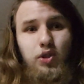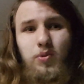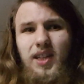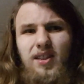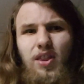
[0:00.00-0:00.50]

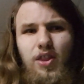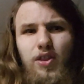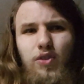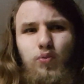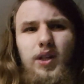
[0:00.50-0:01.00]
you get
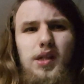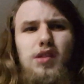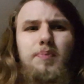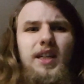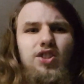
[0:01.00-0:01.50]
3
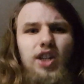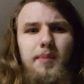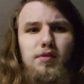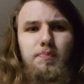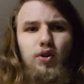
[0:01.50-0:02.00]
speed
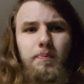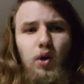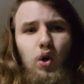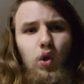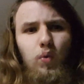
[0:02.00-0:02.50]
gems per
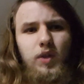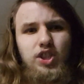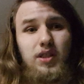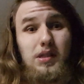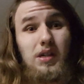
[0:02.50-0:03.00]
pull,
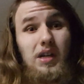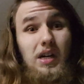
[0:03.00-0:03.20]
which is